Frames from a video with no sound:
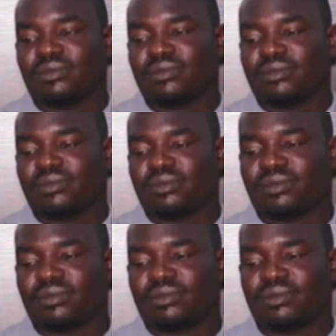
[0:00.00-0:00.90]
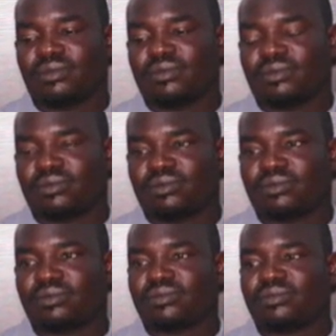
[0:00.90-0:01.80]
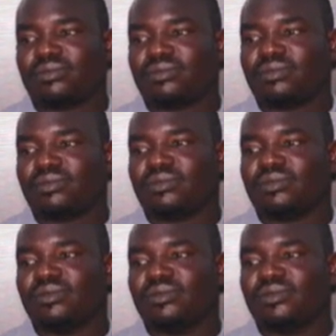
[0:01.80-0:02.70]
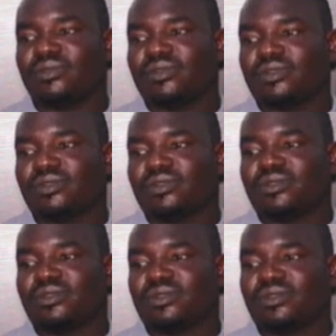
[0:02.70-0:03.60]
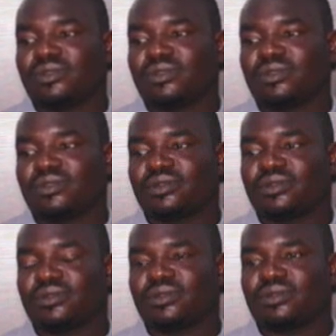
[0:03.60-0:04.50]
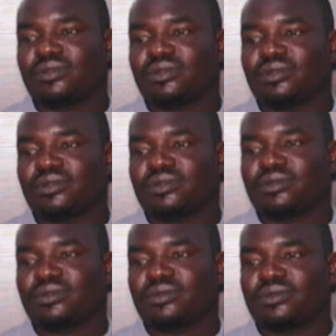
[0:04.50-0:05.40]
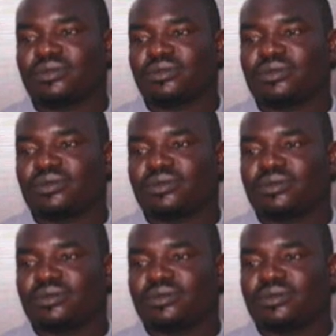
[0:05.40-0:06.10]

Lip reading: This person isn't speaking.